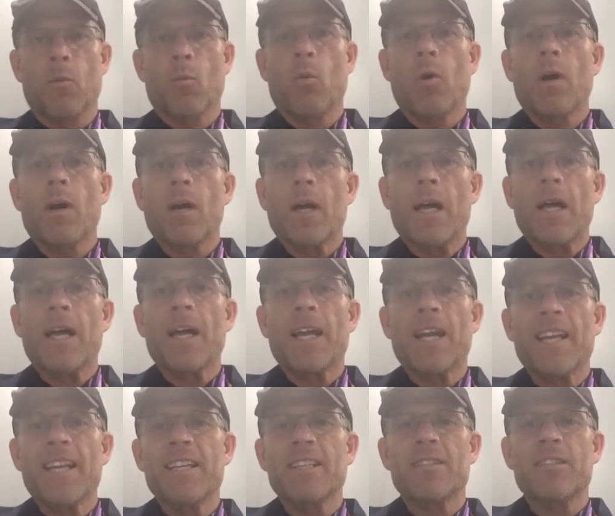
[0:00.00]
What
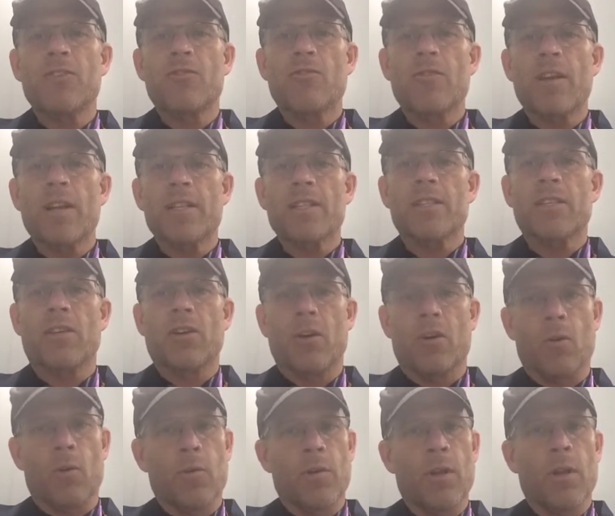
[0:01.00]
is the dress
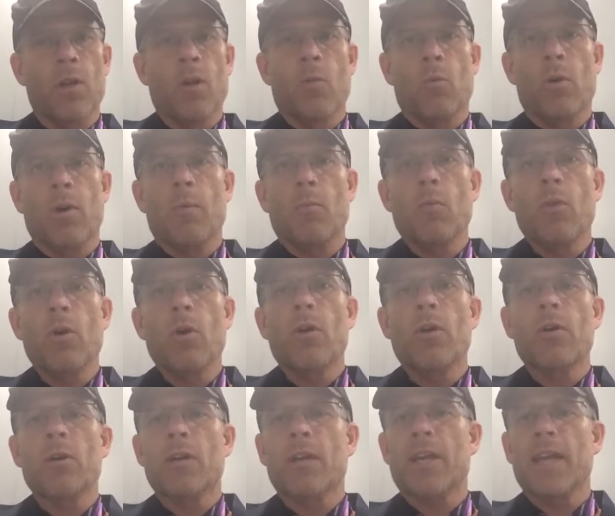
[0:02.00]
code when I'm
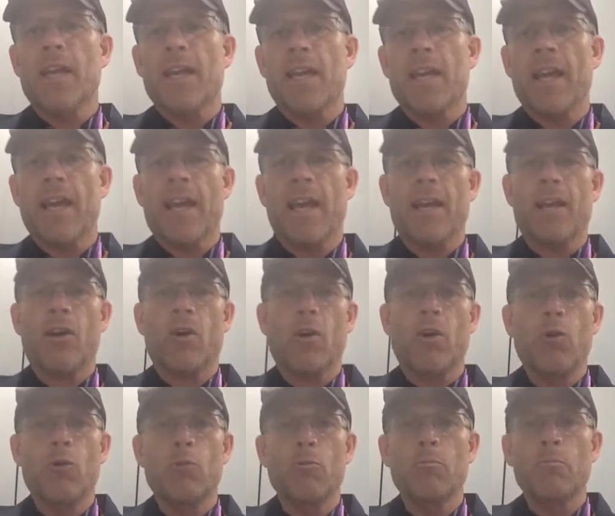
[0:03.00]
working at
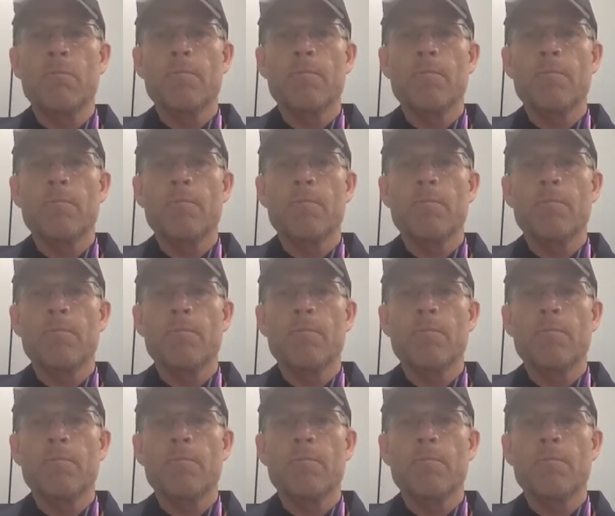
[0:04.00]
home?